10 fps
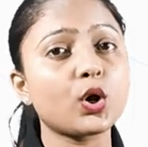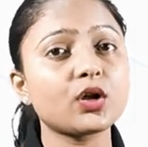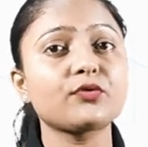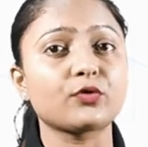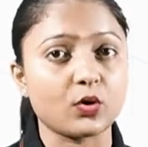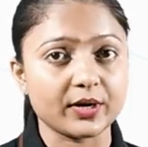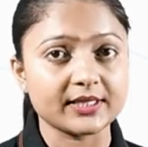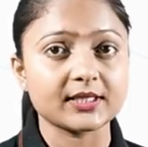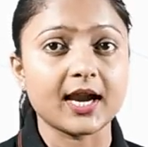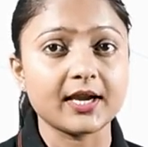lot of
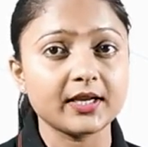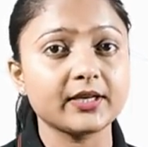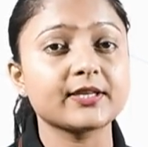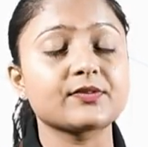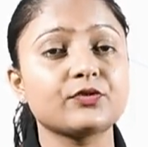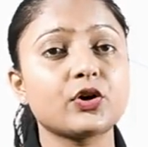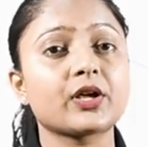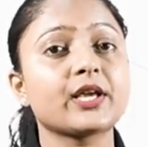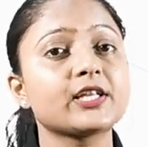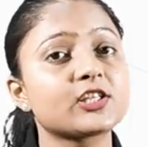noise. Continuous
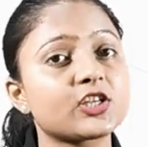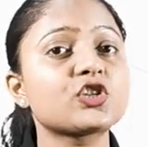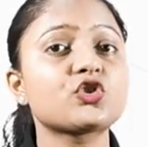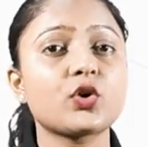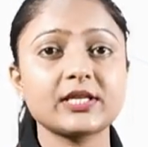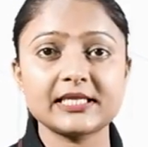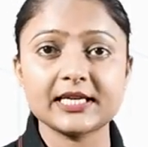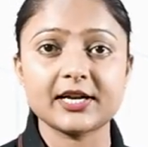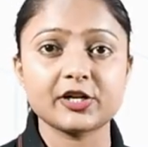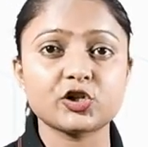working in such
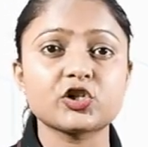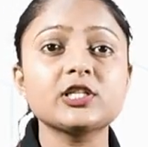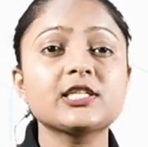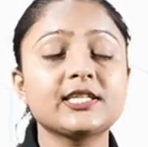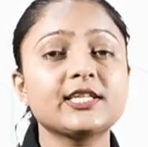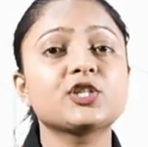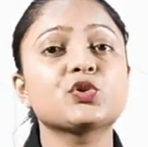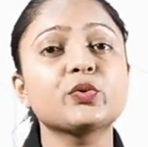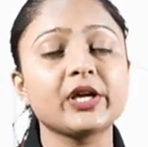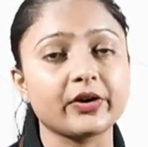noisy conditions leads
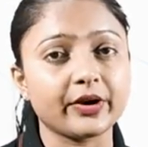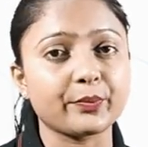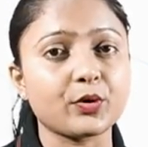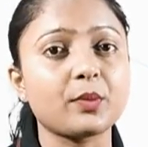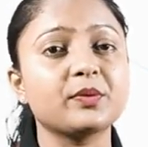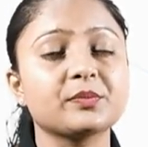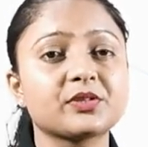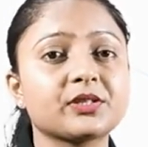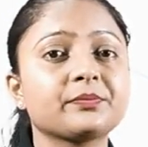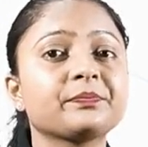to hearing
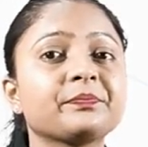problems.